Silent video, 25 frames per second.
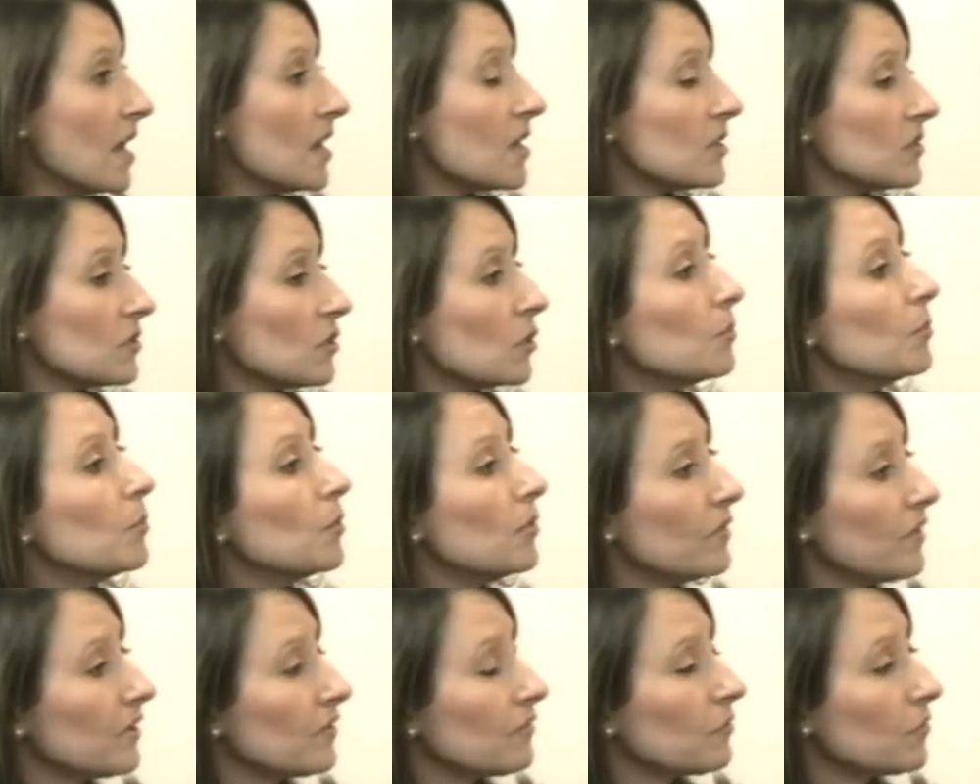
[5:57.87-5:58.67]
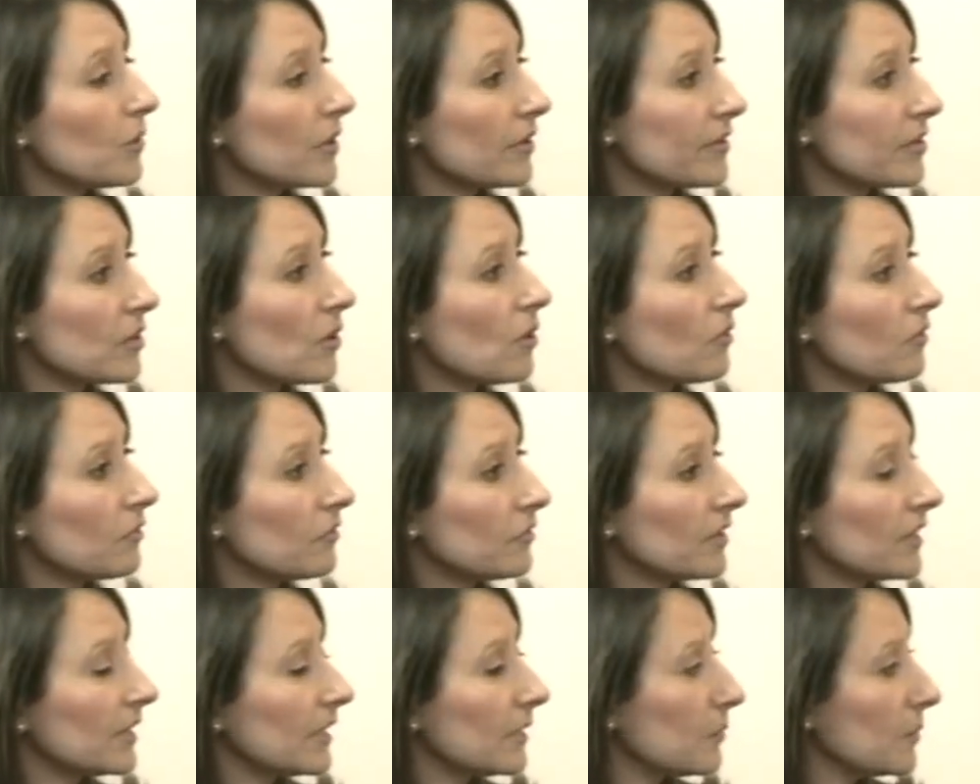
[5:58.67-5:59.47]
So moving forward,
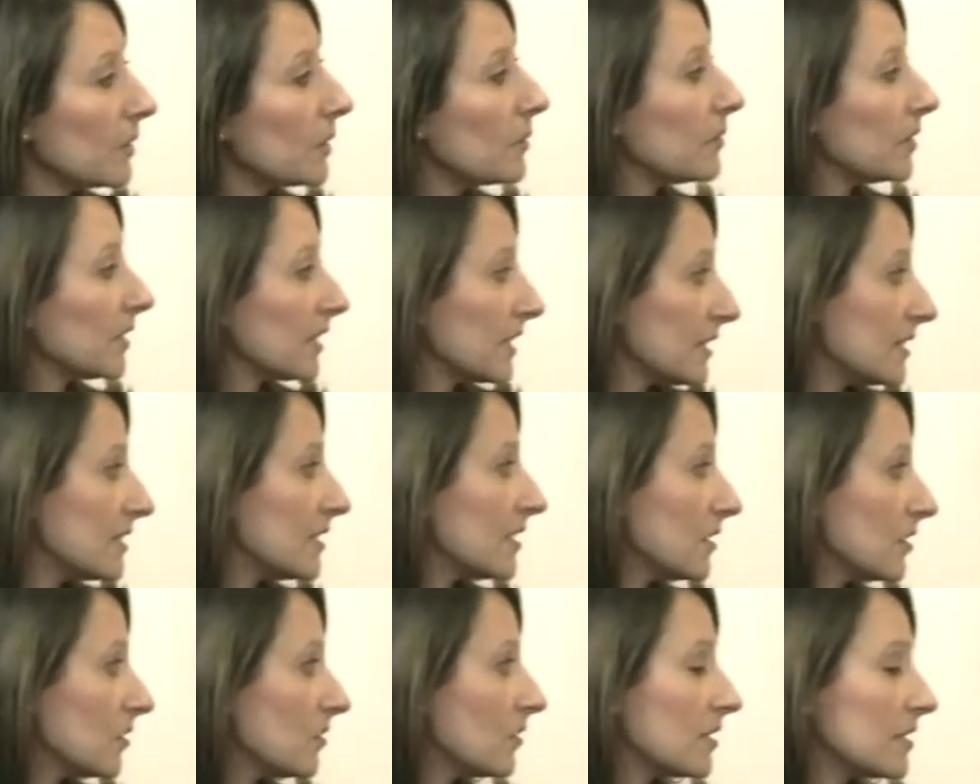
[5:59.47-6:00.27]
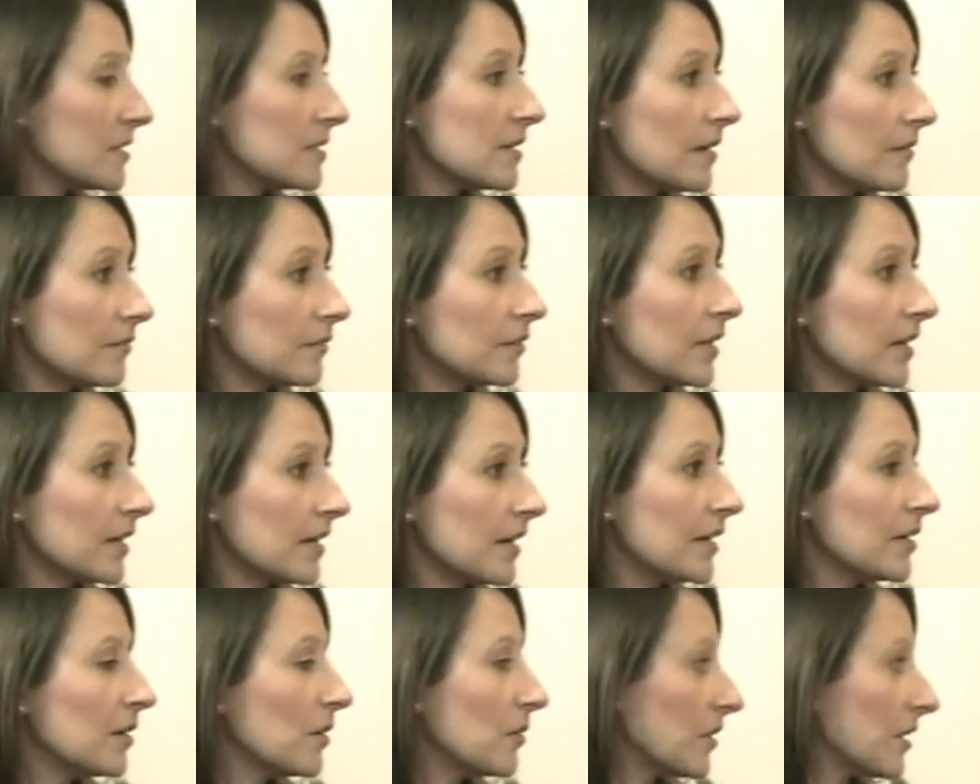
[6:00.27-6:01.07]
hopefully we will continue this effort, and
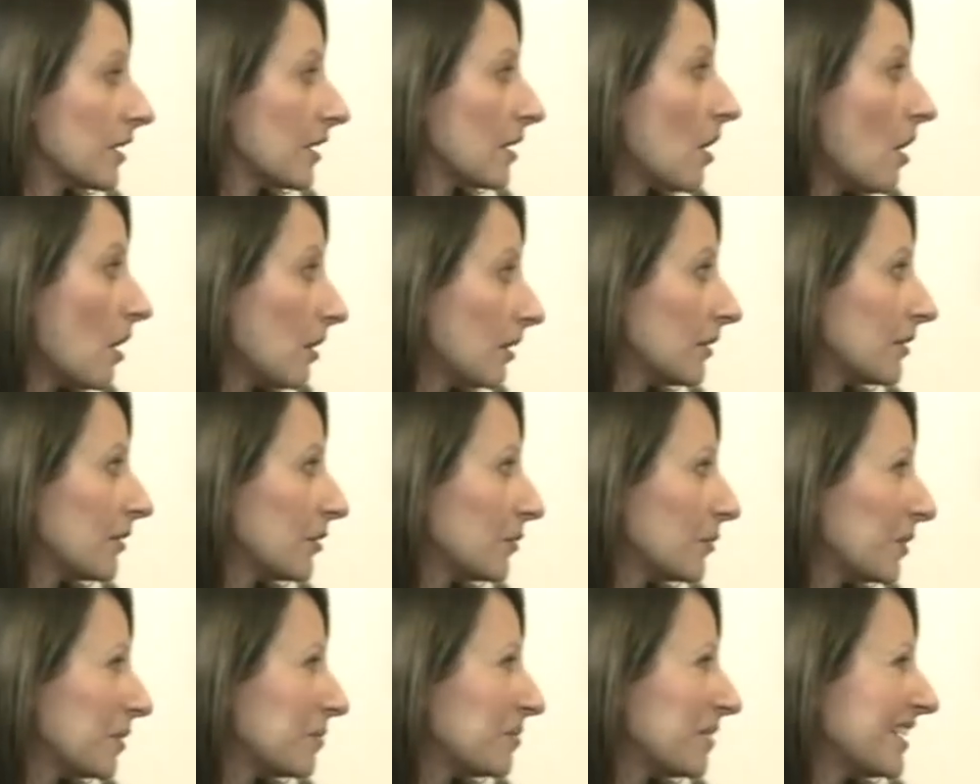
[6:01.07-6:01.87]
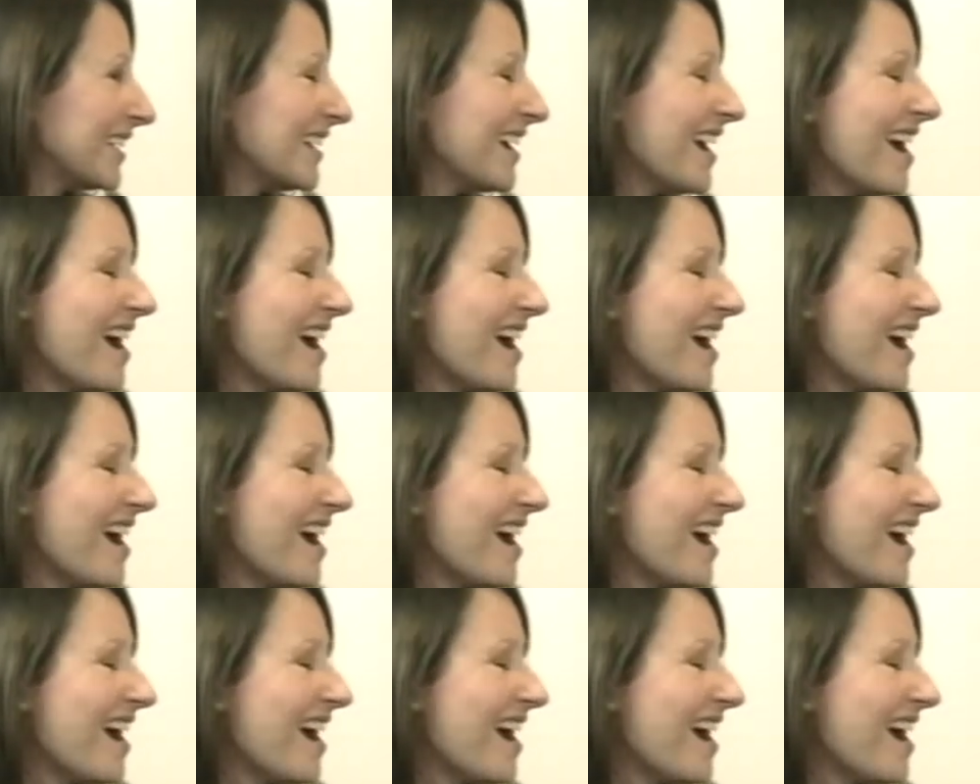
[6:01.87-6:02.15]
I know that all of the women